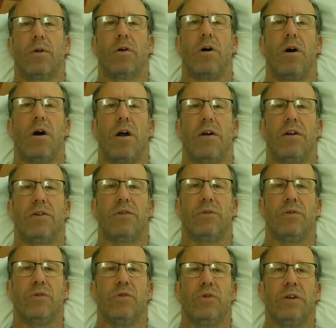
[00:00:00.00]
car into a
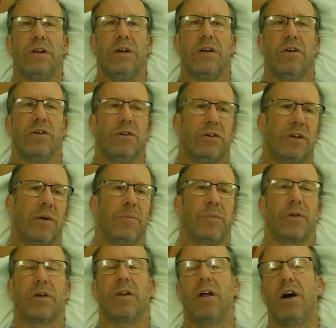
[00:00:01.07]
new gear, you dump
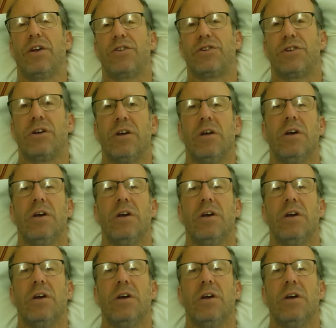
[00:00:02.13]
the clutch,